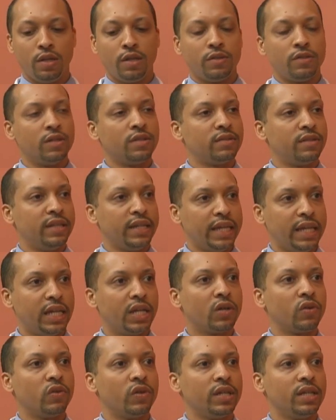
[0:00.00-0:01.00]
just the
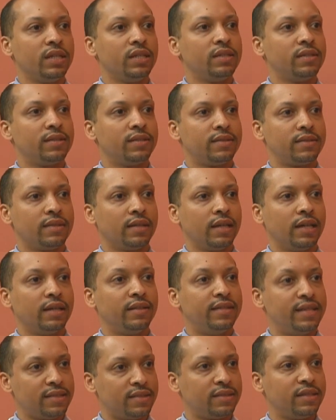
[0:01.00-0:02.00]
increased
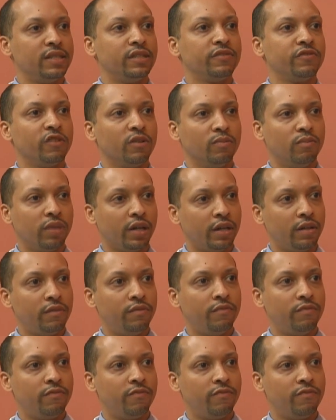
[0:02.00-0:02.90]
distance for blood